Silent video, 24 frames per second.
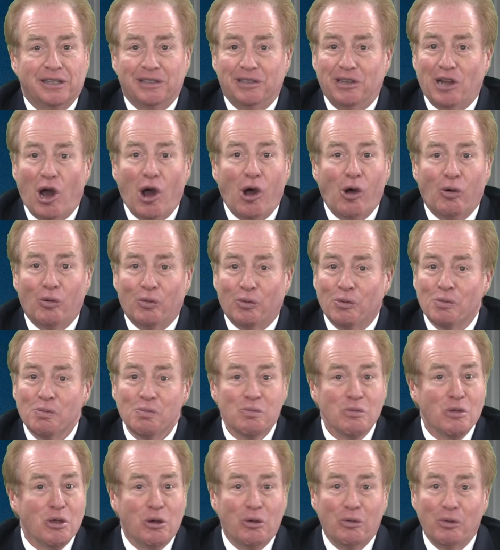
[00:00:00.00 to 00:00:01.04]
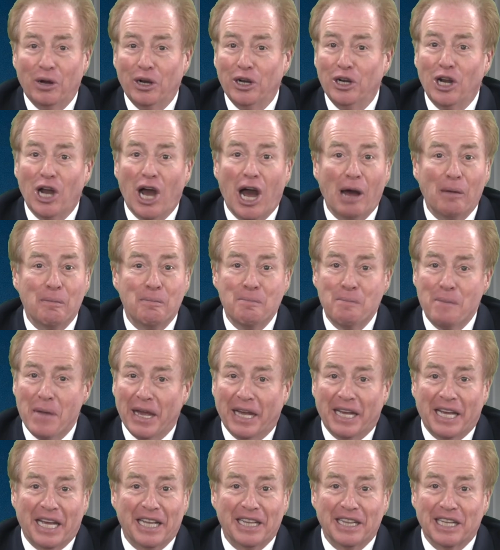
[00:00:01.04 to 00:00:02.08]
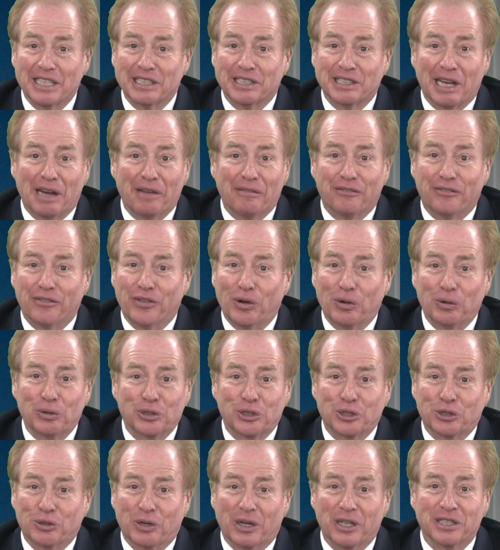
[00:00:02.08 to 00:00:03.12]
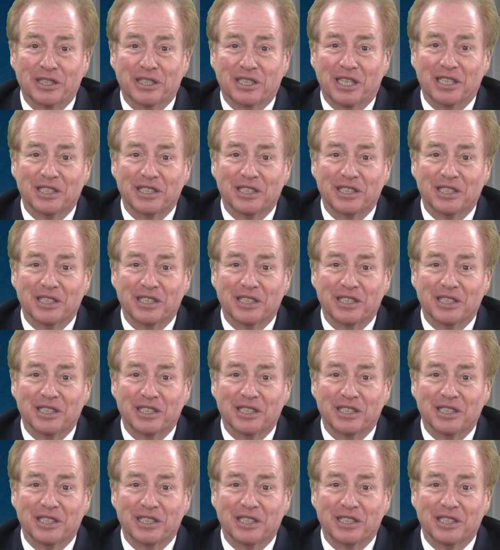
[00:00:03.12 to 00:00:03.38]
No, we're not making this up, folks. Trust